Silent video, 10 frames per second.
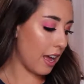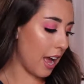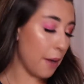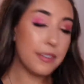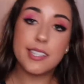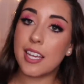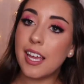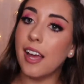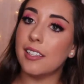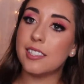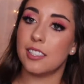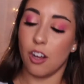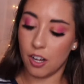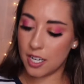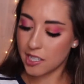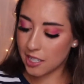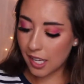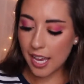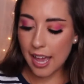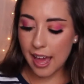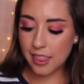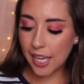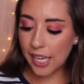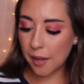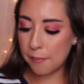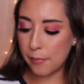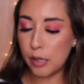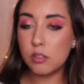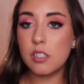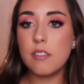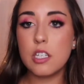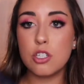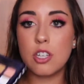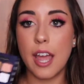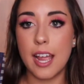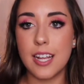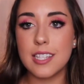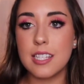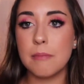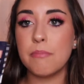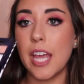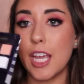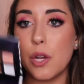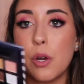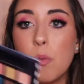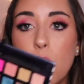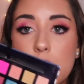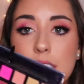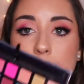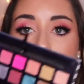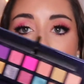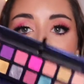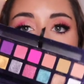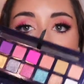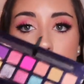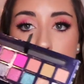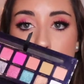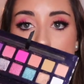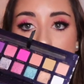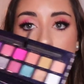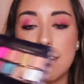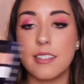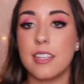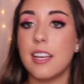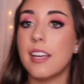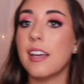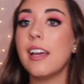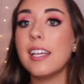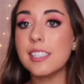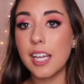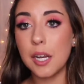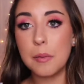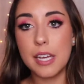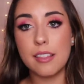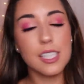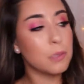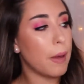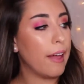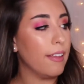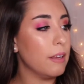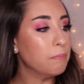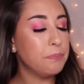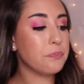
I would say yes. Honestly, I think most of the shades that you're wanting in this palette is going to be in this palette.